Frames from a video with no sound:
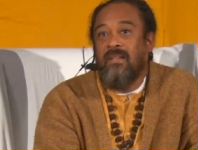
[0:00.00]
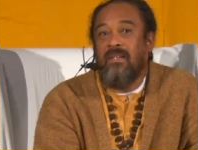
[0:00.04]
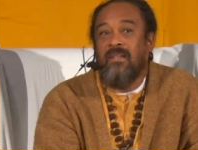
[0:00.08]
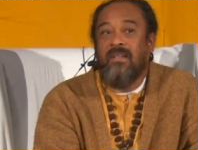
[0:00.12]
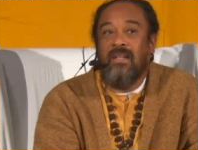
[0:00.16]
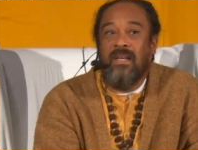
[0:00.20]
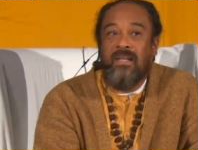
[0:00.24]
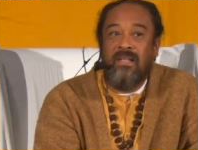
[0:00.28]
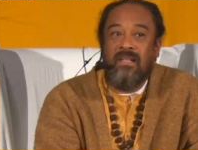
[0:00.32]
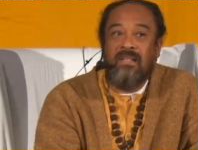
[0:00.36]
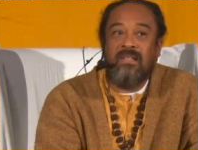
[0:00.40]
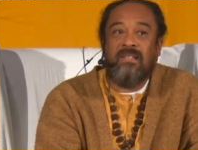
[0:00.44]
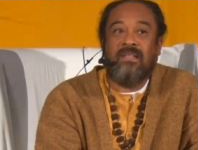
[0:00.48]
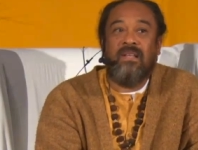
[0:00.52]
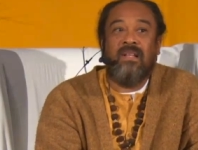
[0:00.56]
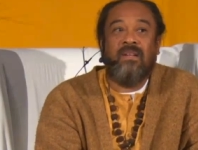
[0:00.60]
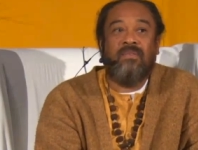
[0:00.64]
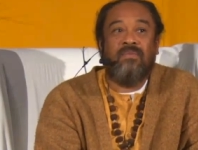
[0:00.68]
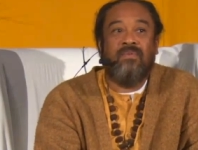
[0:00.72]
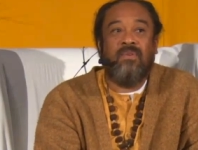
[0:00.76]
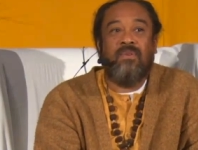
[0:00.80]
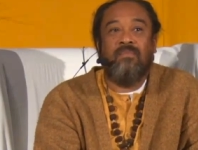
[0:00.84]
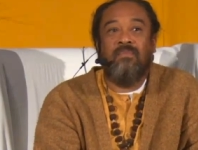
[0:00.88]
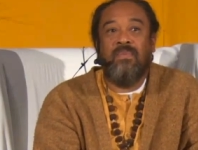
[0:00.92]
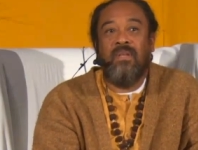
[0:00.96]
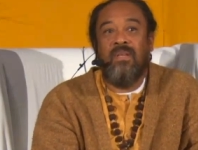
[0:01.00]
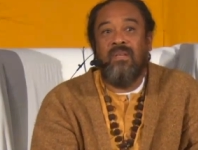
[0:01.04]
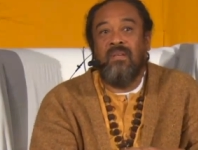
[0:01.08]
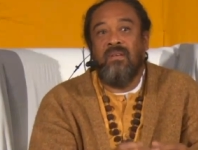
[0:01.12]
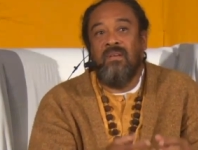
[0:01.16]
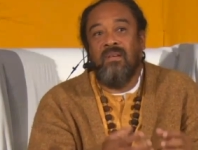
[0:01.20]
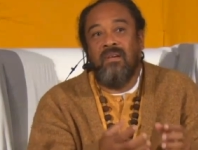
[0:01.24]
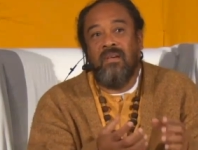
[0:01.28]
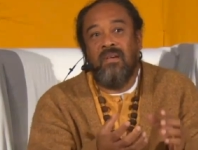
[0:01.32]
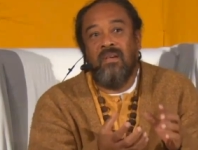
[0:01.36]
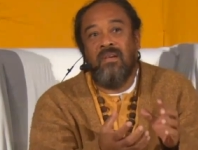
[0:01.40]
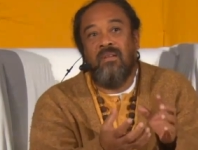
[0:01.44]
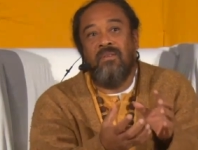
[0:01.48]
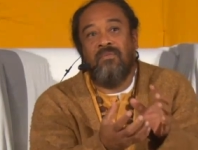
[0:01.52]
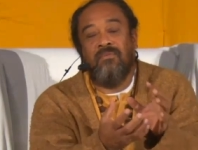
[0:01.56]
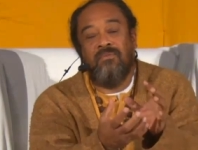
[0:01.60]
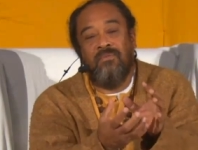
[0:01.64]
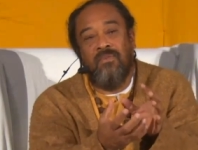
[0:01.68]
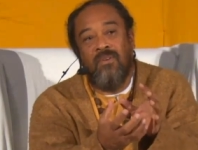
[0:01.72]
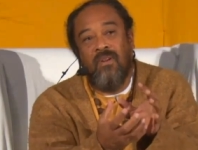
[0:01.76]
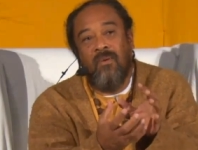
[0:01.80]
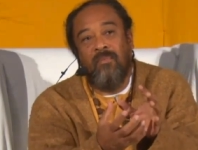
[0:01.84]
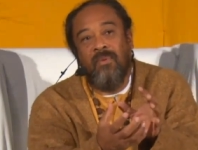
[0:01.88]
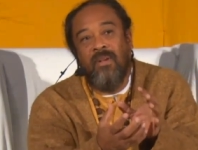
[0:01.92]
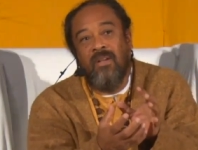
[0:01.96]
then that itself would be a kind of
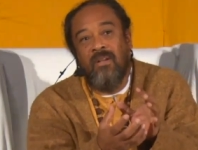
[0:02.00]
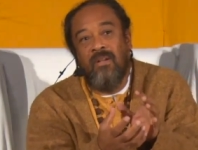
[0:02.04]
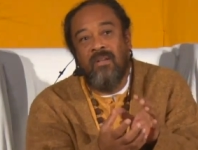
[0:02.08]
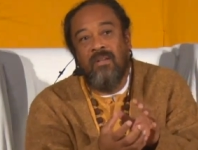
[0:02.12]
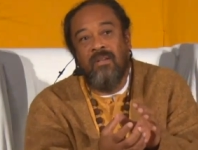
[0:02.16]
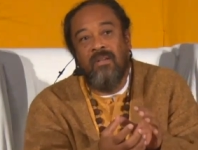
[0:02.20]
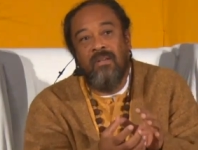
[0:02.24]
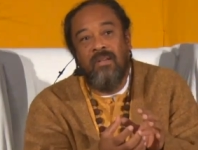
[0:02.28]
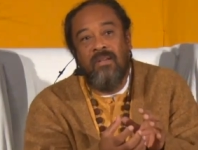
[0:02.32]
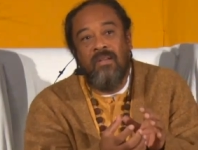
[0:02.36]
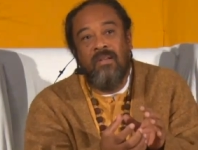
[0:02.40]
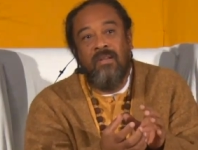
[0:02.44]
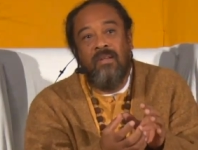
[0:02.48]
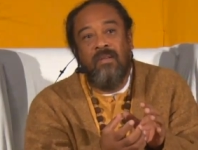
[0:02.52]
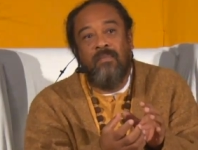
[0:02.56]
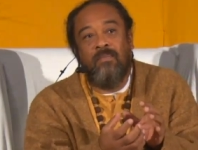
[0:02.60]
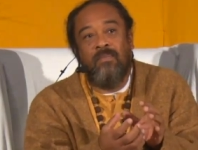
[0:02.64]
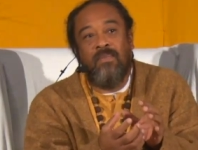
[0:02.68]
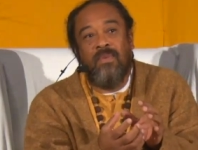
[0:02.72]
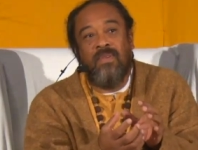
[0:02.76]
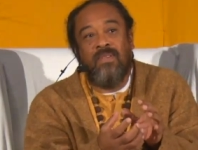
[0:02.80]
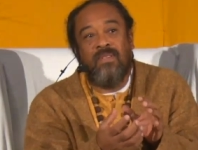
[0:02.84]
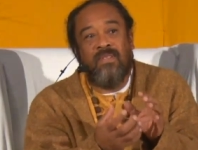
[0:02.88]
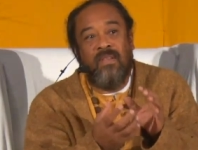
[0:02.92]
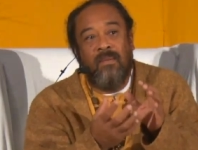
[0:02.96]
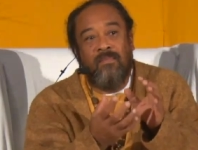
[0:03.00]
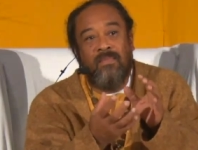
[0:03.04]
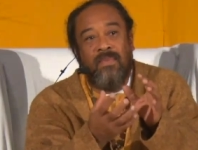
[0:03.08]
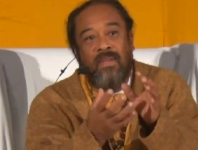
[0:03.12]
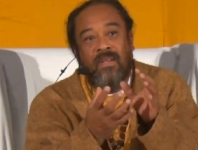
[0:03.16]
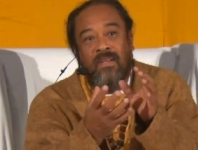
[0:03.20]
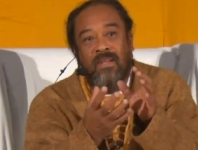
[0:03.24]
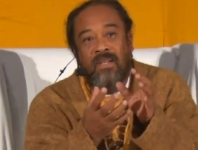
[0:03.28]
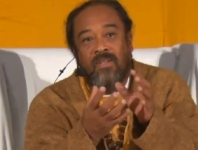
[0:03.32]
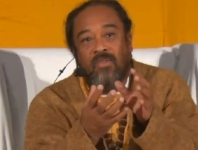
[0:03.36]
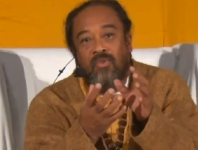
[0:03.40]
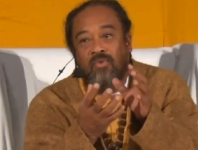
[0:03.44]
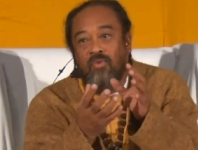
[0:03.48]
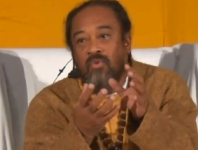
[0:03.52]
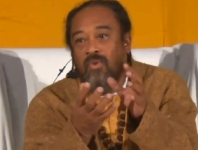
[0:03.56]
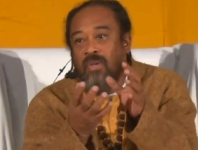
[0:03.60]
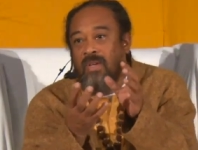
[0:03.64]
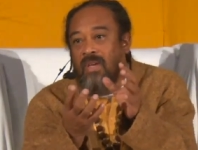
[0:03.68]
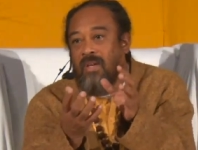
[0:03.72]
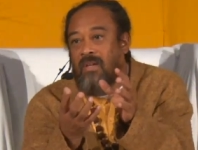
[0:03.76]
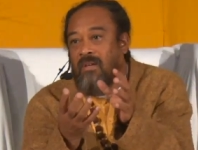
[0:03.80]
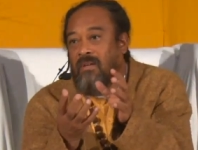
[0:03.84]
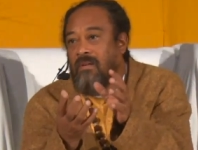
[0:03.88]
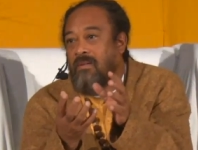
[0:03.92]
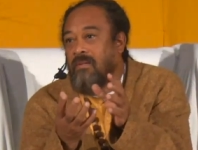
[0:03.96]
phenomenon, something that you
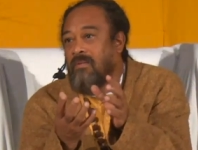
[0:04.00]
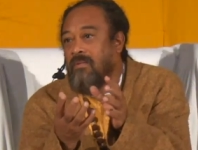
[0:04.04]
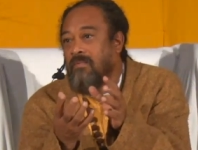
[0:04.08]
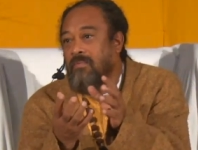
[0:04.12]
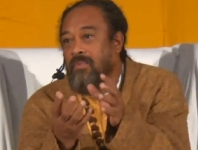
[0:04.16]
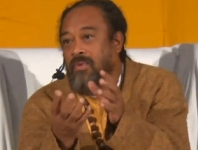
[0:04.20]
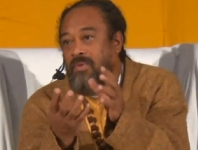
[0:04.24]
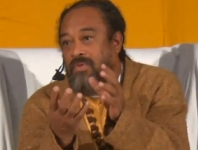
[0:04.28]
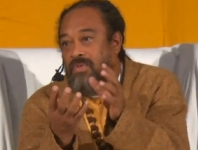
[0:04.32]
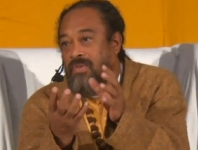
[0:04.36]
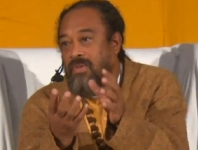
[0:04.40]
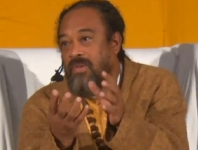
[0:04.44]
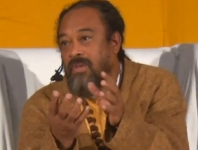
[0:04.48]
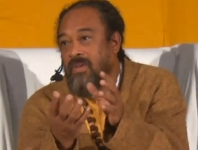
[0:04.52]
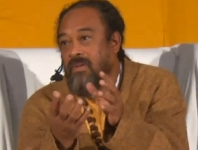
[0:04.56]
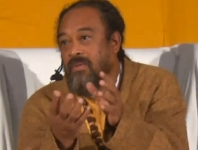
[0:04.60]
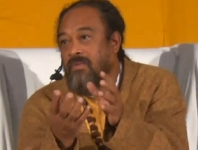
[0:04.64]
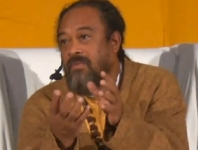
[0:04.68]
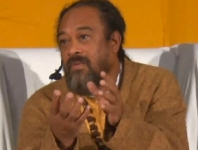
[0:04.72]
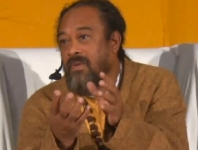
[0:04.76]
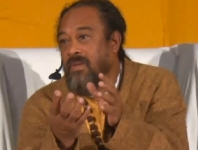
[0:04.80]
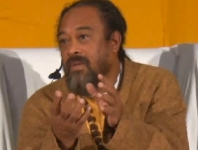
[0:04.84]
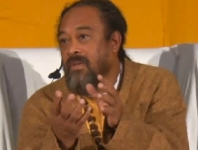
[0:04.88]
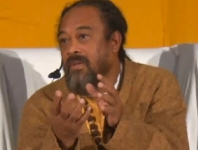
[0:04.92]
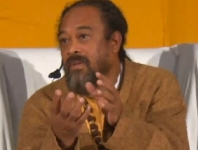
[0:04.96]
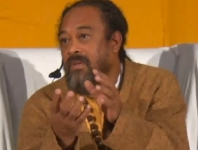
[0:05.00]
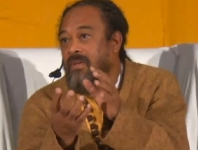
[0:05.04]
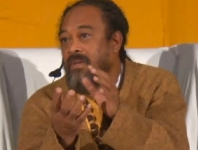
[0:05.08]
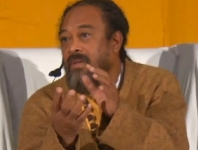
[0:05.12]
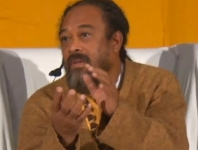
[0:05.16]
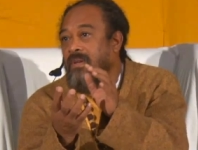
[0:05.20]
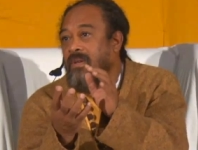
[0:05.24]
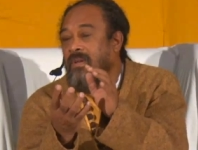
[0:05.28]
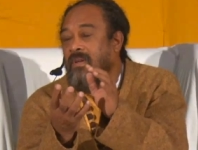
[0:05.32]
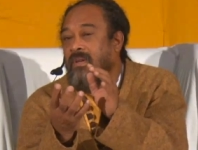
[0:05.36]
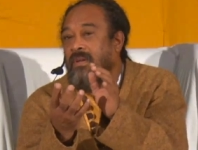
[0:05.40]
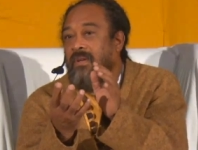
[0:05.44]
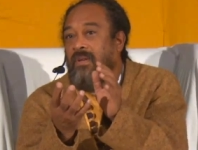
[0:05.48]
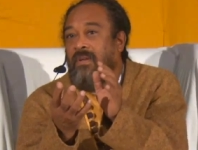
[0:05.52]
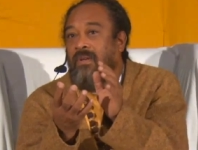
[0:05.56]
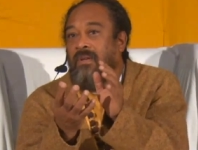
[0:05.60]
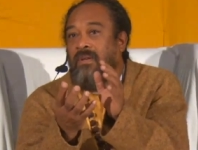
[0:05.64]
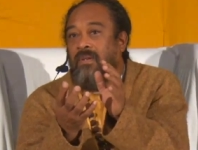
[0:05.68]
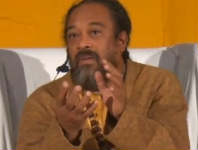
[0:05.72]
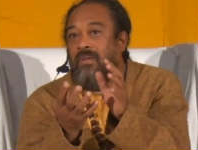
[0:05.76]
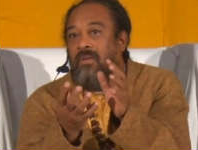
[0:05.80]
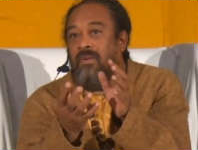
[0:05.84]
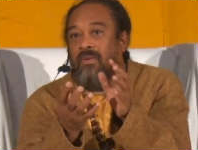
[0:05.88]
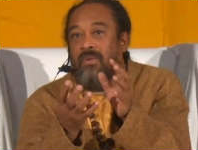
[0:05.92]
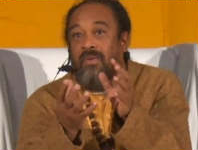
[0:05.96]
can perceive, and
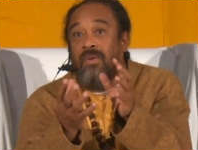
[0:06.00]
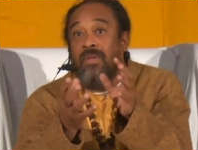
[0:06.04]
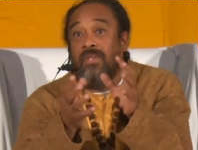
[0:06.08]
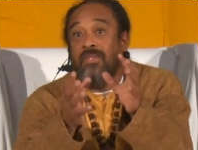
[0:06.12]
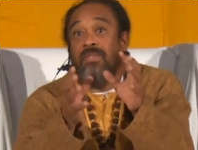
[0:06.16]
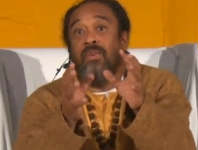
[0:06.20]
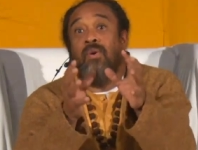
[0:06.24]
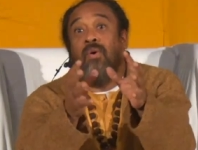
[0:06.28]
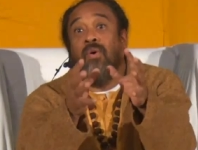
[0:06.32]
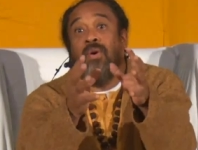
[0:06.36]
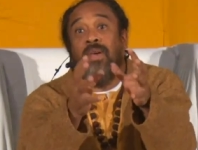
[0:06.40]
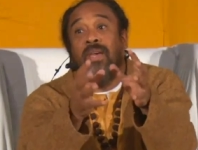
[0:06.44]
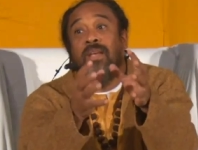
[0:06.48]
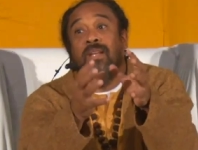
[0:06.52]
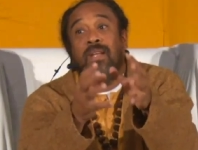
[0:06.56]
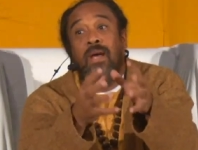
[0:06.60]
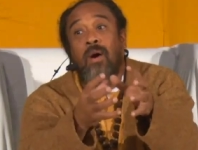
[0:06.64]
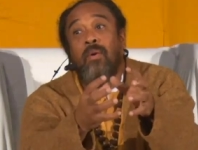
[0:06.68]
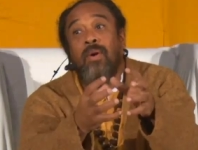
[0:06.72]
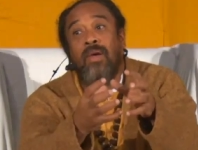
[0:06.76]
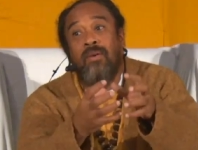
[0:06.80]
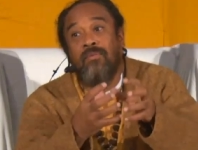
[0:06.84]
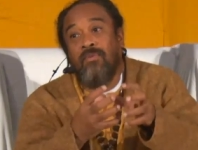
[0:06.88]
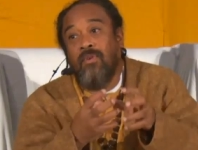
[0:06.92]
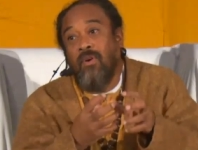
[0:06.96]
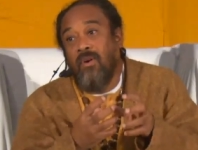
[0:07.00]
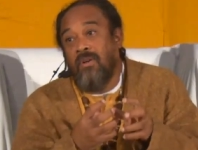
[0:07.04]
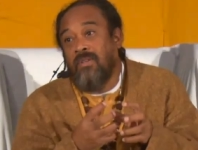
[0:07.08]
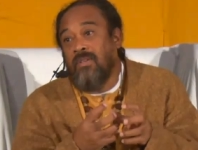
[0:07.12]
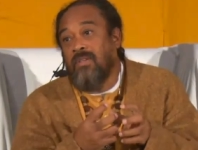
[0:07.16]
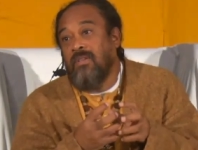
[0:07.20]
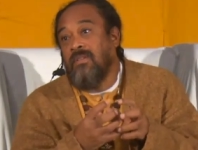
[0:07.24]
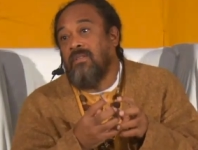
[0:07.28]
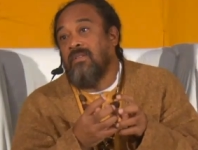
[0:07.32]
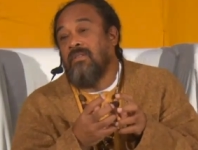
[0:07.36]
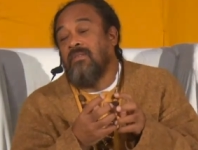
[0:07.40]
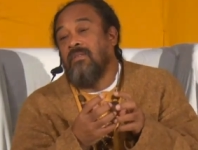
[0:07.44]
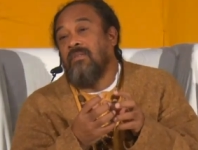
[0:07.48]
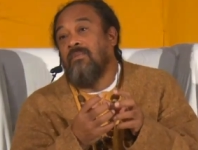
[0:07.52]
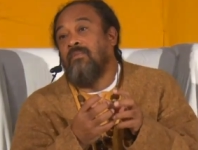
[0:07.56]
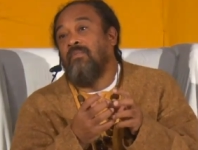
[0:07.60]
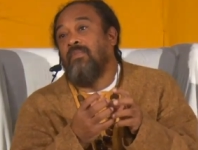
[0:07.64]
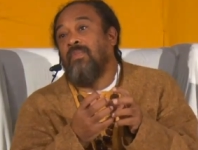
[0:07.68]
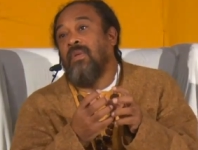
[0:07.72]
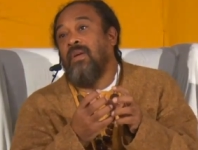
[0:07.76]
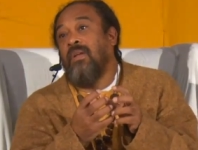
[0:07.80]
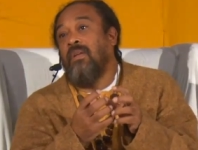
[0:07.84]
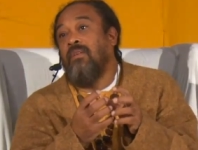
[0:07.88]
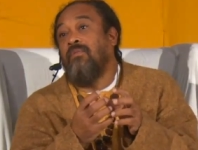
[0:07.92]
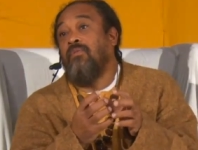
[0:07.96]
you can say, okay, now I've got it.
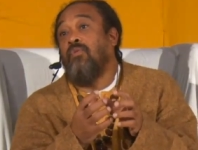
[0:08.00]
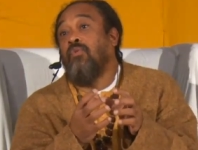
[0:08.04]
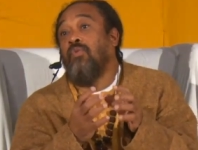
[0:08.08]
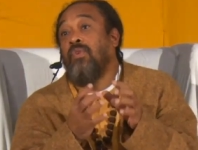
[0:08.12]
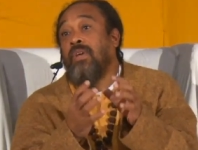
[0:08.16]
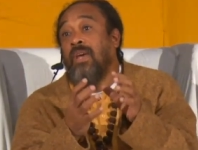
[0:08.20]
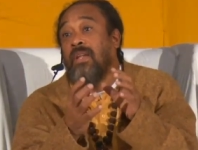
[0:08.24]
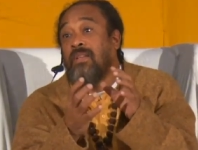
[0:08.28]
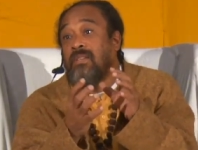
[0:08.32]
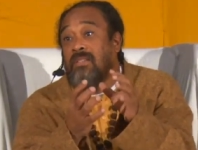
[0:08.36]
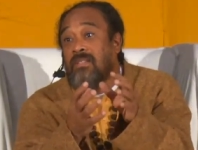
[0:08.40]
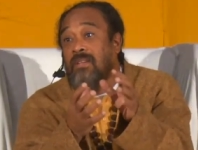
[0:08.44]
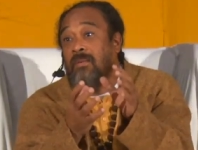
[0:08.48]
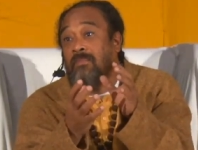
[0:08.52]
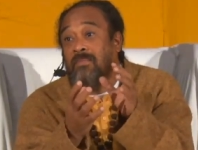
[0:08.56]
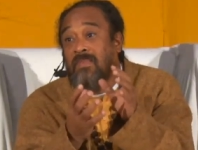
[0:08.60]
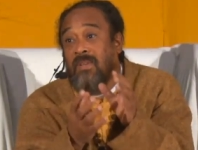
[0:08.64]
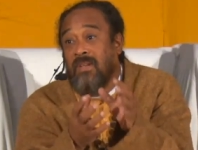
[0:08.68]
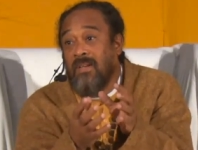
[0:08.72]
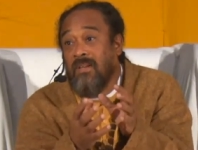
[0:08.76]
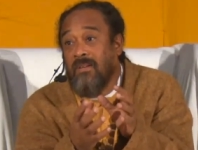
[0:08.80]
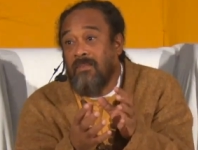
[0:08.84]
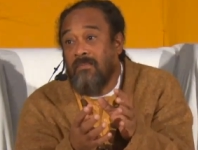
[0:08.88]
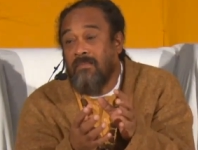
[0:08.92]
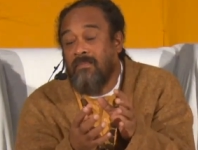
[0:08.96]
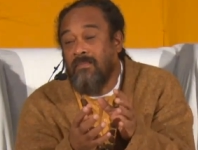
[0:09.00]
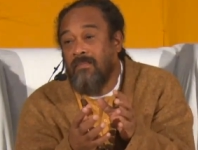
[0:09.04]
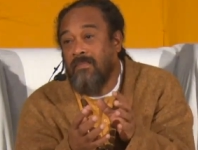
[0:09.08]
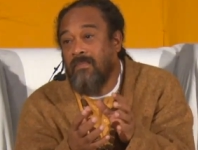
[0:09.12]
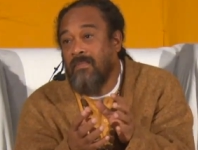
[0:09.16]
And if you get something,